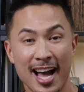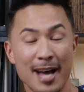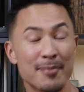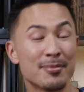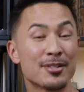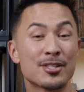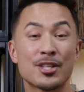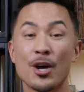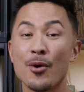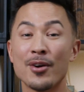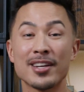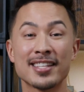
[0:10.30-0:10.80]
I'm
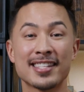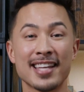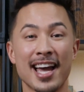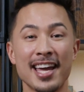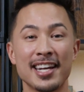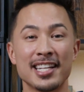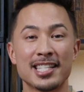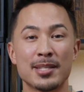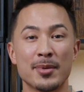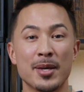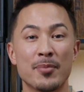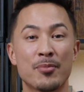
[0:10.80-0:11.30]
so
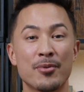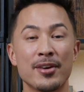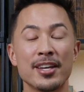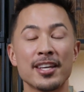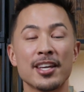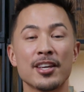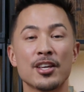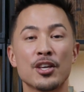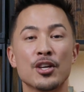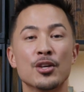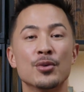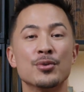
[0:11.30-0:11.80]
excited to be
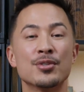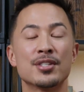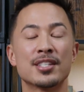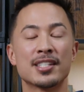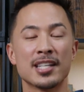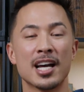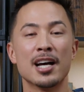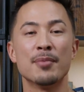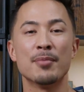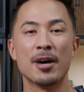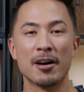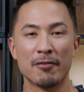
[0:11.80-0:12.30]
bringing you
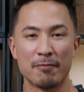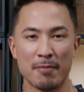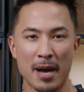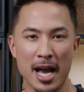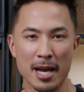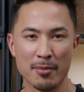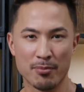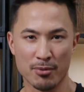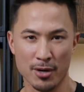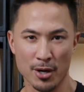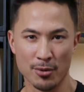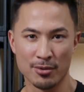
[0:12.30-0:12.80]
some of
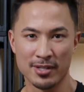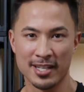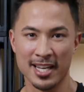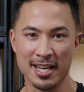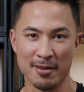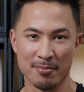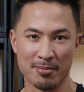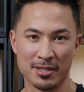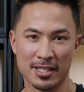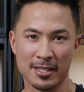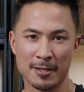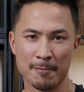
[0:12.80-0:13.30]
my pro
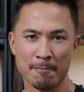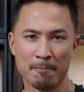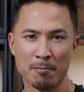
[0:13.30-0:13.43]
tips.